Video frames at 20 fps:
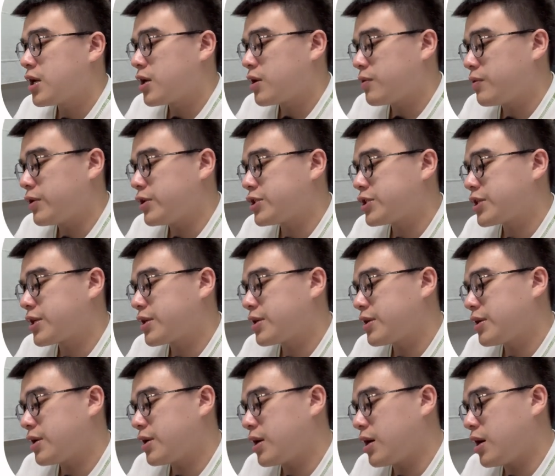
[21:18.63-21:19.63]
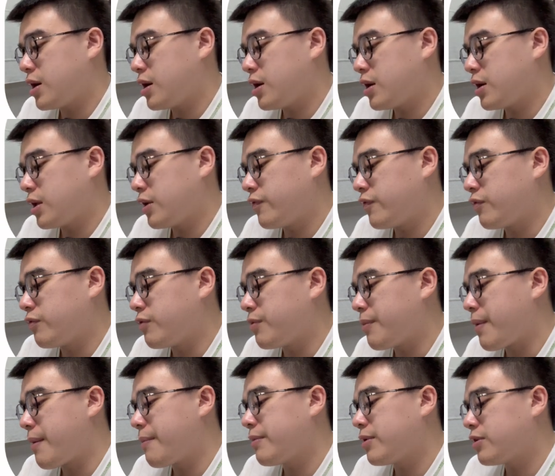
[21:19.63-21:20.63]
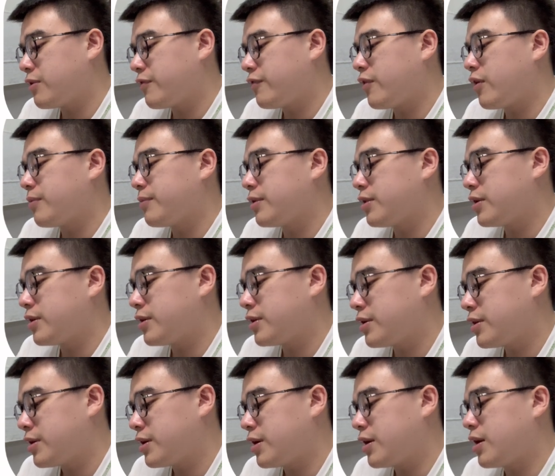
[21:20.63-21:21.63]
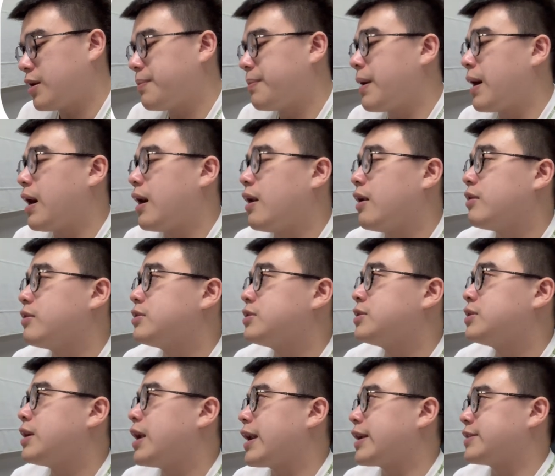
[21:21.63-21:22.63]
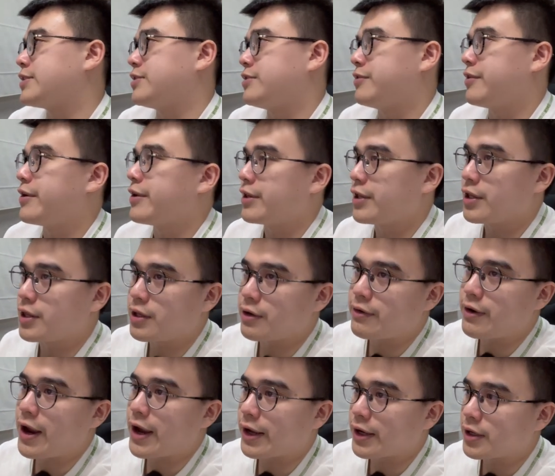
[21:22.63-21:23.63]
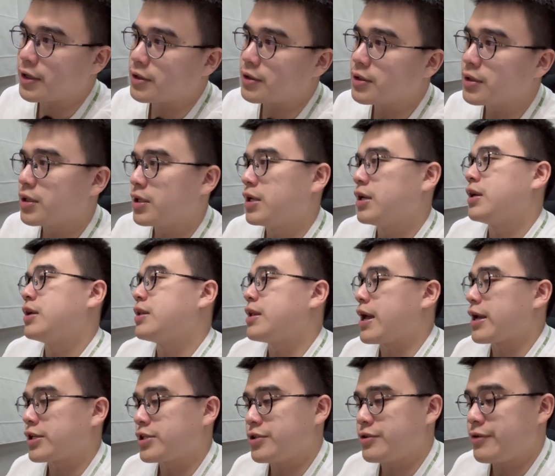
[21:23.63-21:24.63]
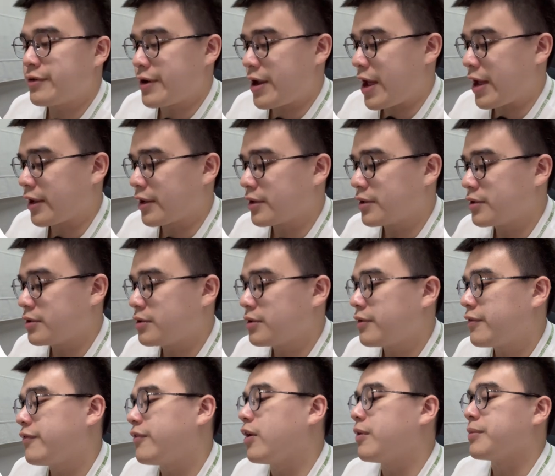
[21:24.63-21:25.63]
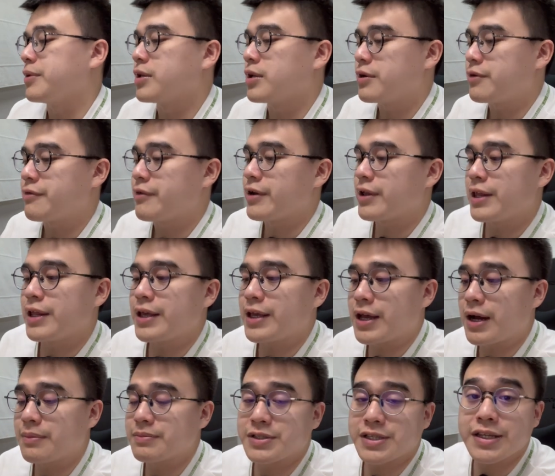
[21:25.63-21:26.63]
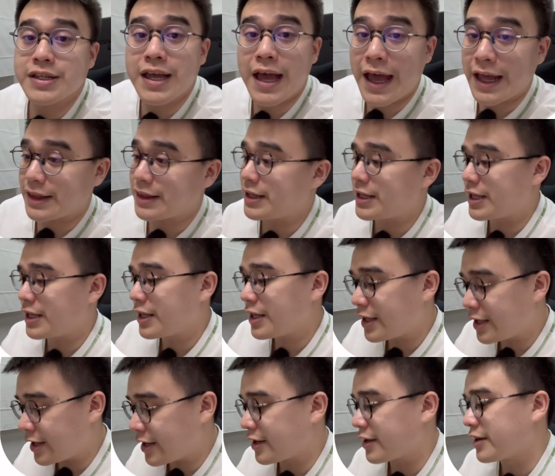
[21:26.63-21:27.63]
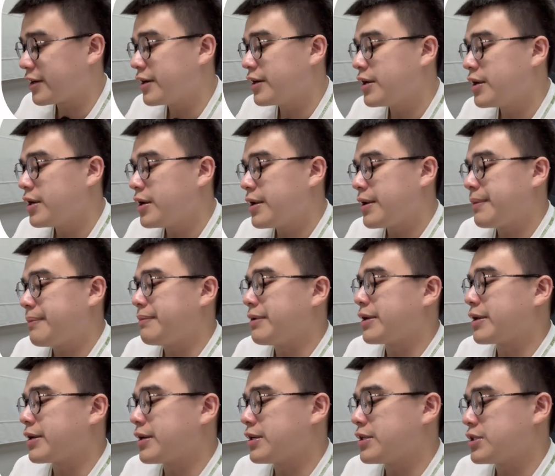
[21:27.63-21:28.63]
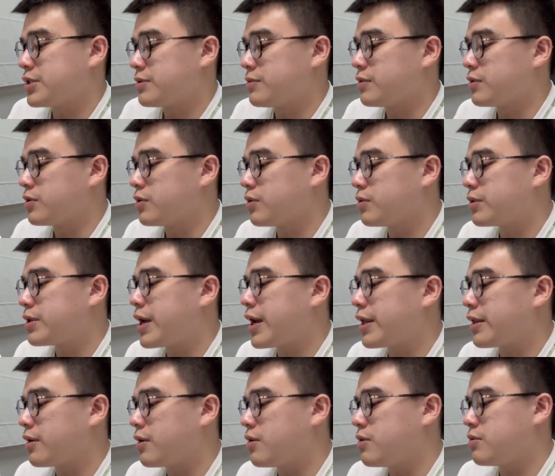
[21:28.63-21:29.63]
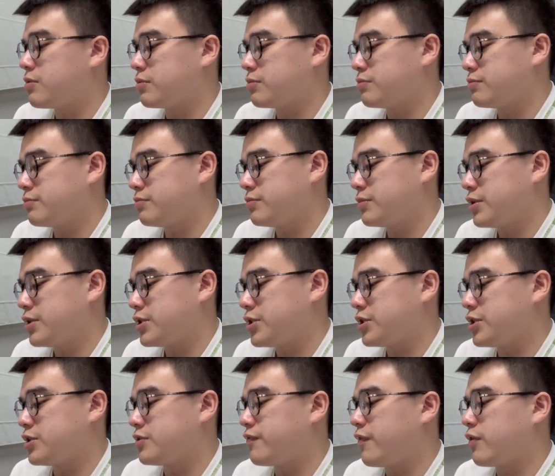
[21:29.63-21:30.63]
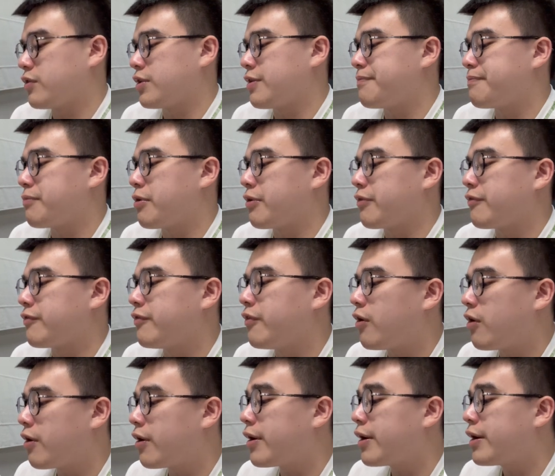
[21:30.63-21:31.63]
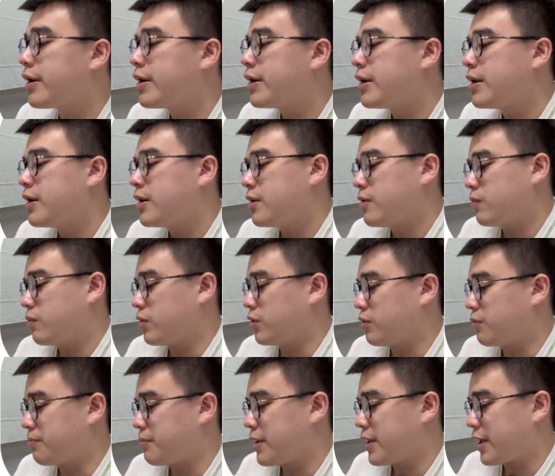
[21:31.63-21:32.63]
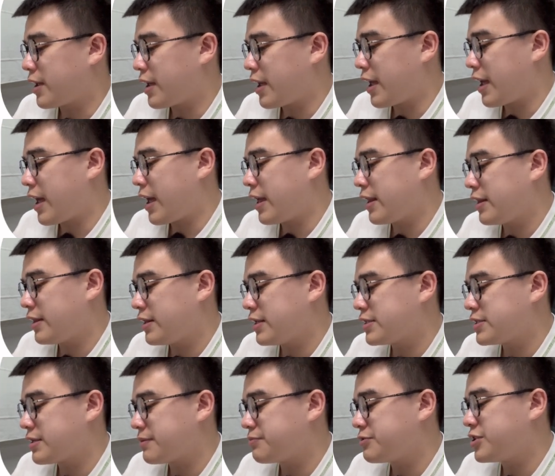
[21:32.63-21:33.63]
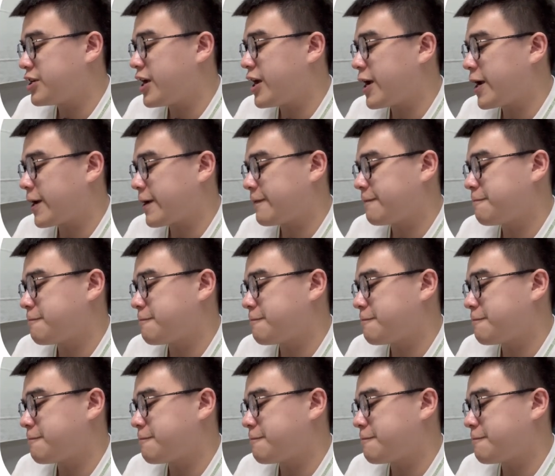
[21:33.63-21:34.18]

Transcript: which if you remember the formula about exterior and interior angle, the exterior angle formula really comes in handy here, because you will know that, oh, it's just 14.4. When you make n the subject,